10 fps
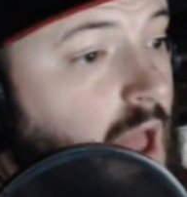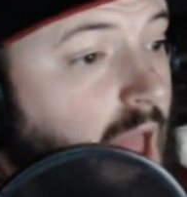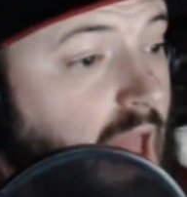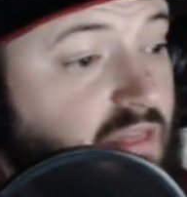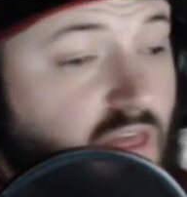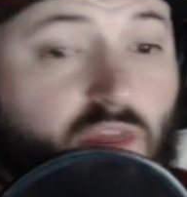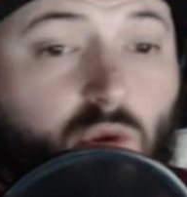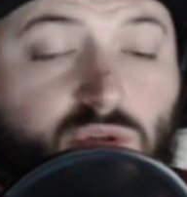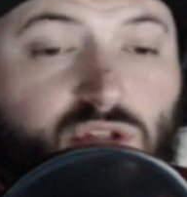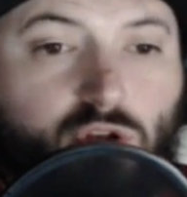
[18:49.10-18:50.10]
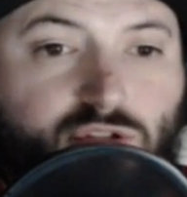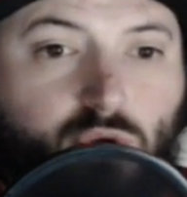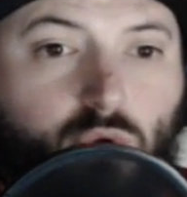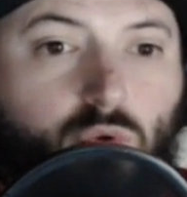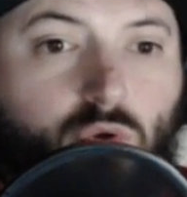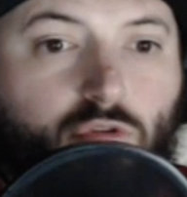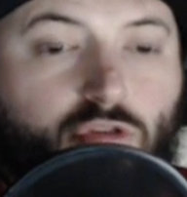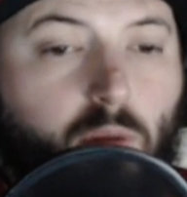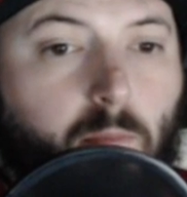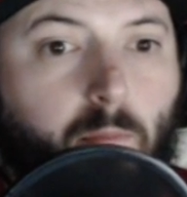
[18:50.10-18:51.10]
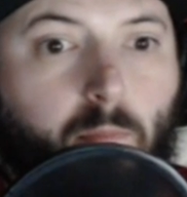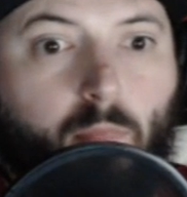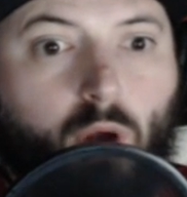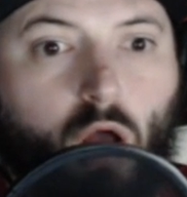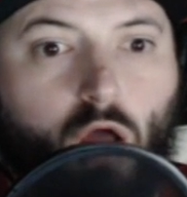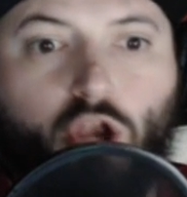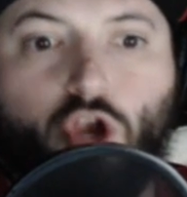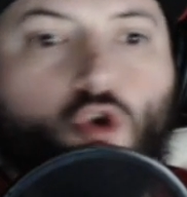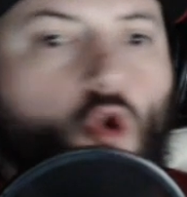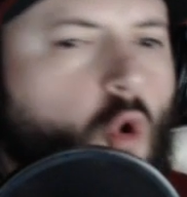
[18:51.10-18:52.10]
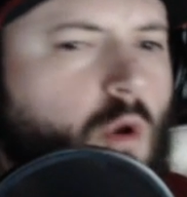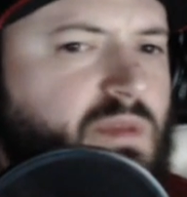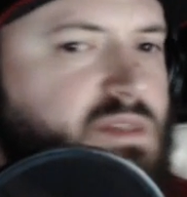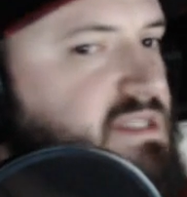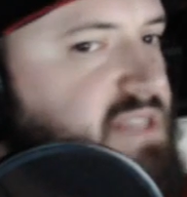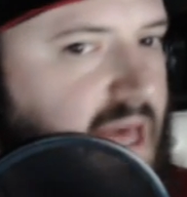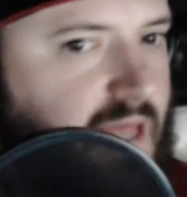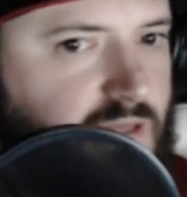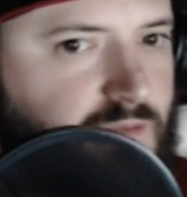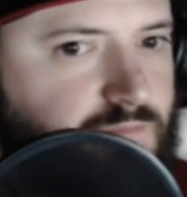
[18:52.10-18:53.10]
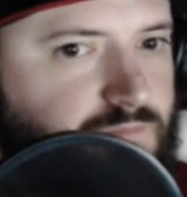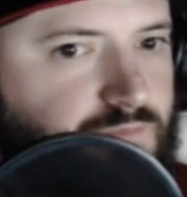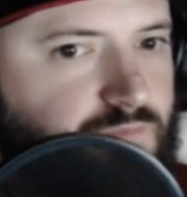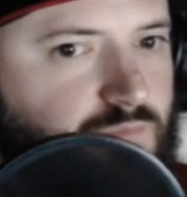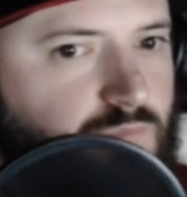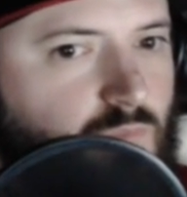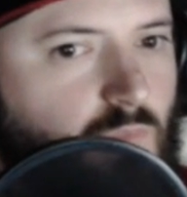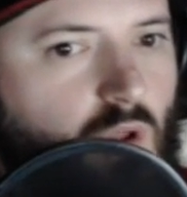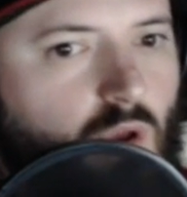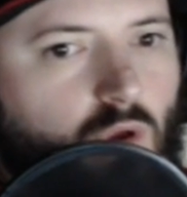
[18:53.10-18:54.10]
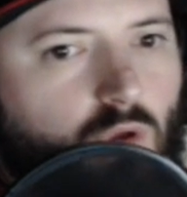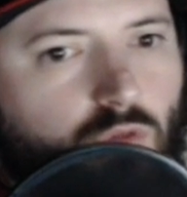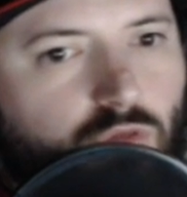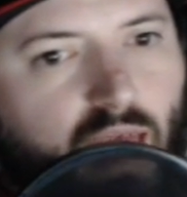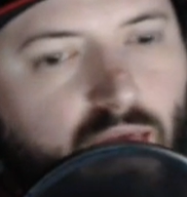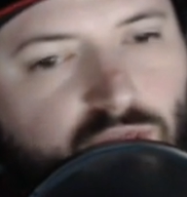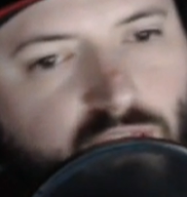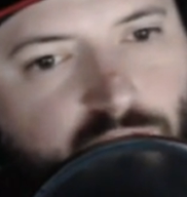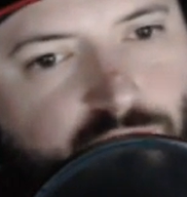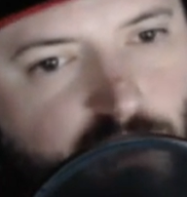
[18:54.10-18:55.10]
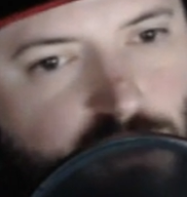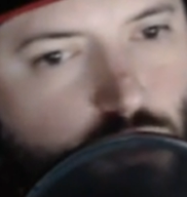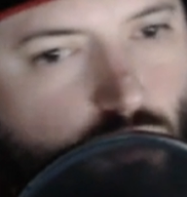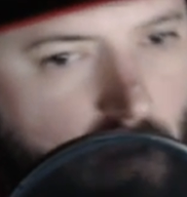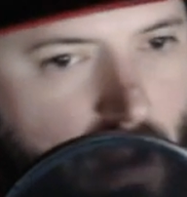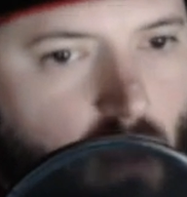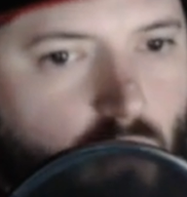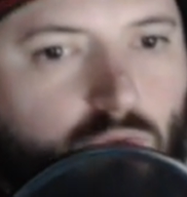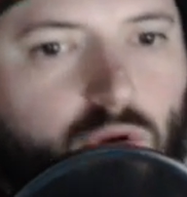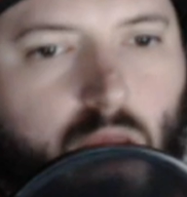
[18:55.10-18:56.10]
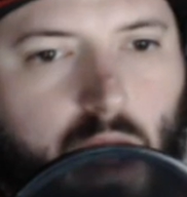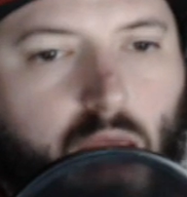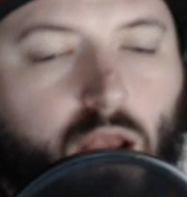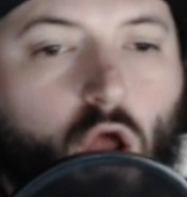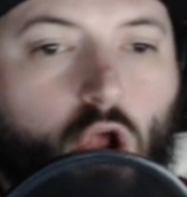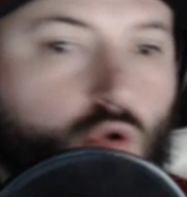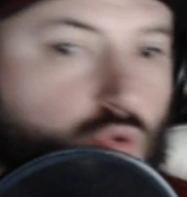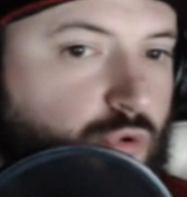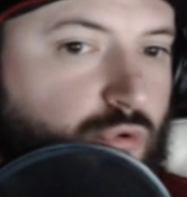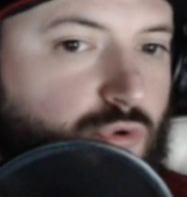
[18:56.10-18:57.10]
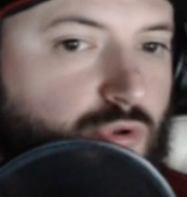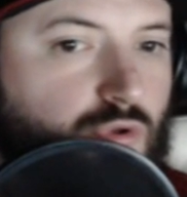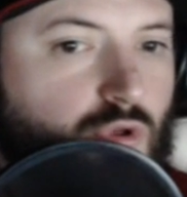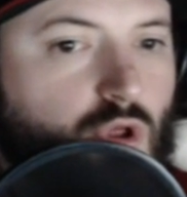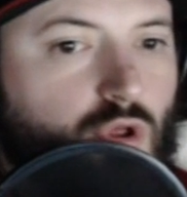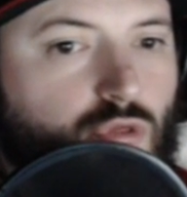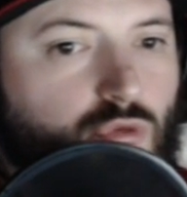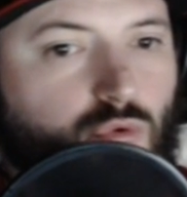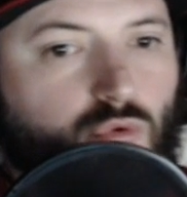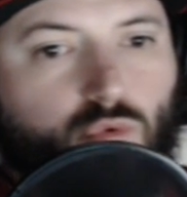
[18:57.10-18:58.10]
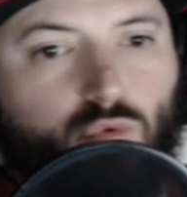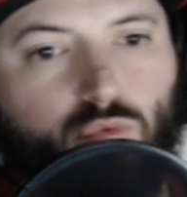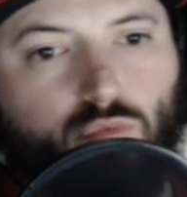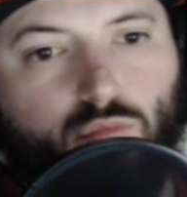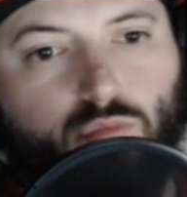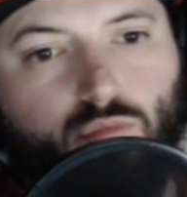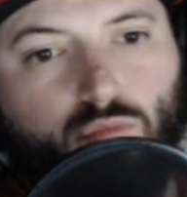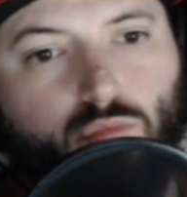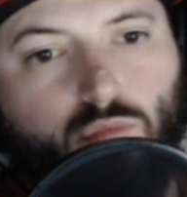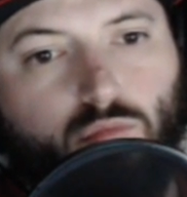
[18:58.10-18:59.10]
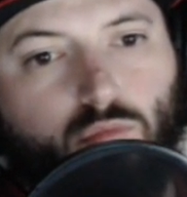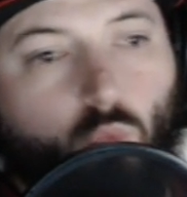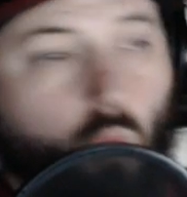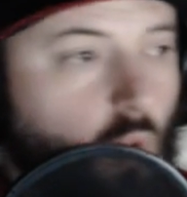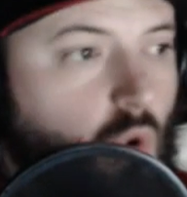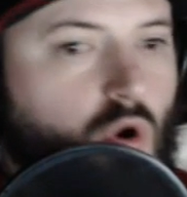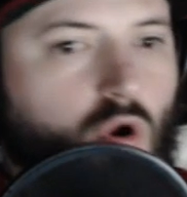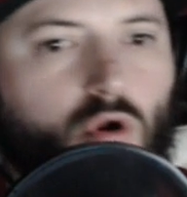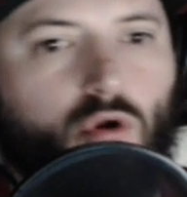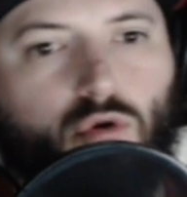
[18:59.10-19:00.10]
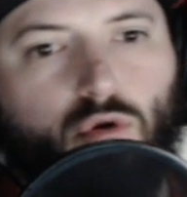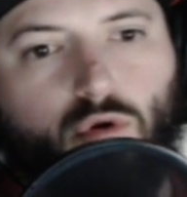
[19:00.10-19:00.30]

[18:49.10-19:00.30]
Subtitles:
And then there was also an enormous debt that the French crown had accrued through war